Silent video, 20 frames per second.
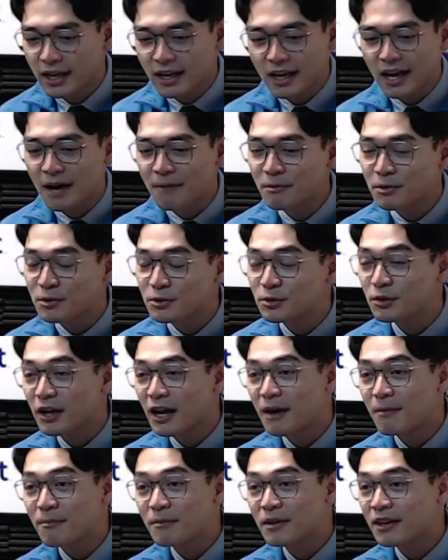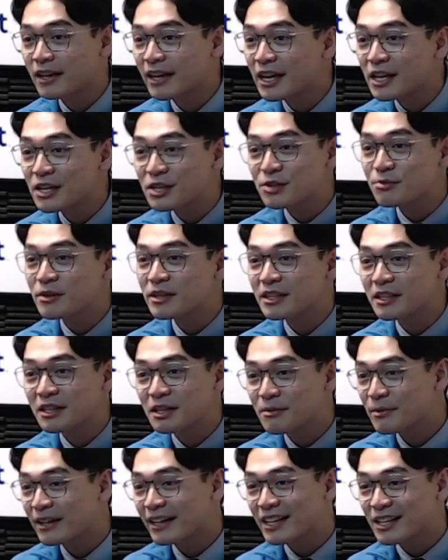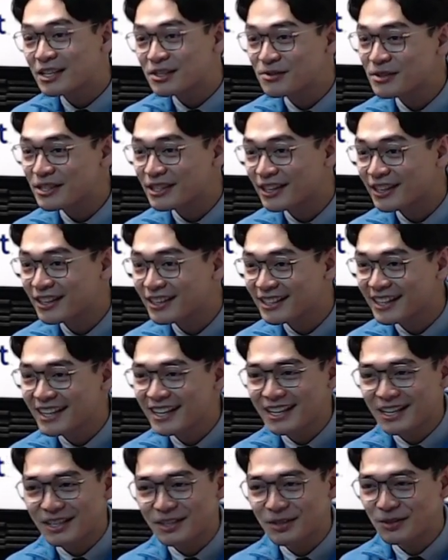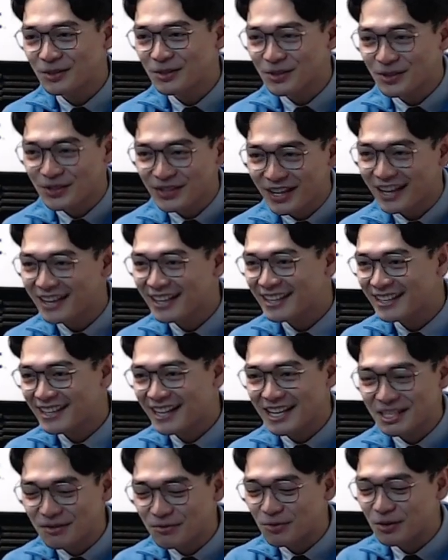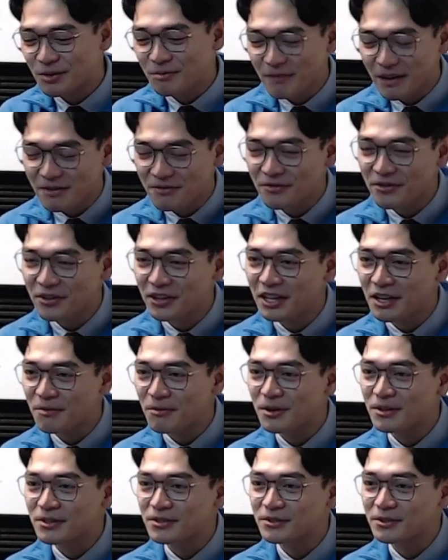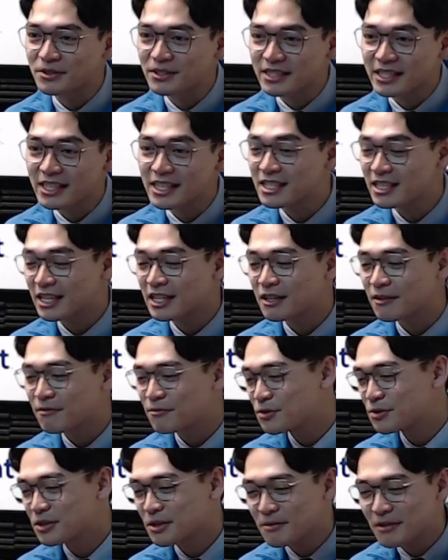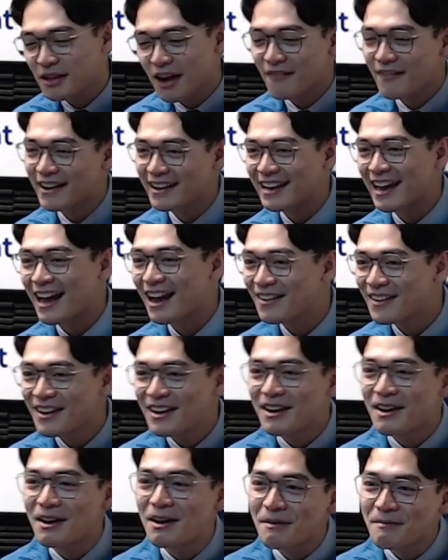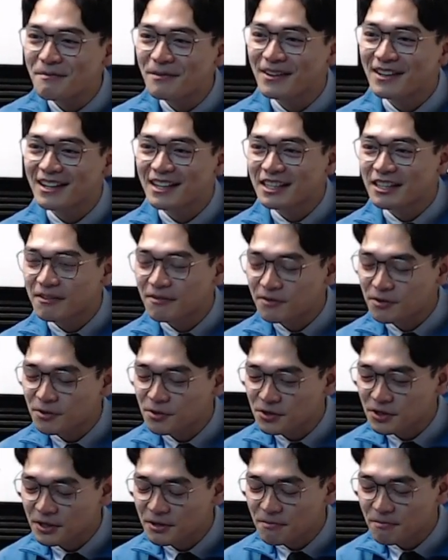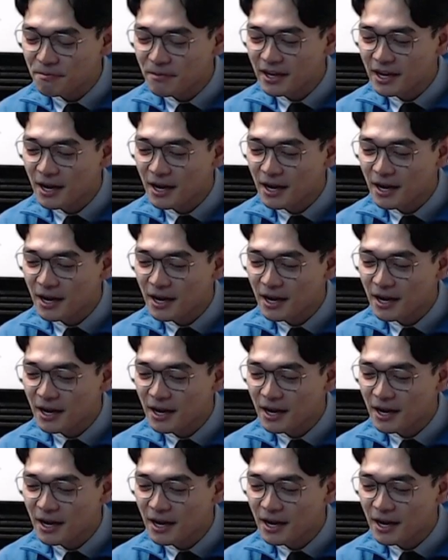I'm a little bit history nerd, social study. That's what my field I want to teach in the future. Not right now, but in the future. But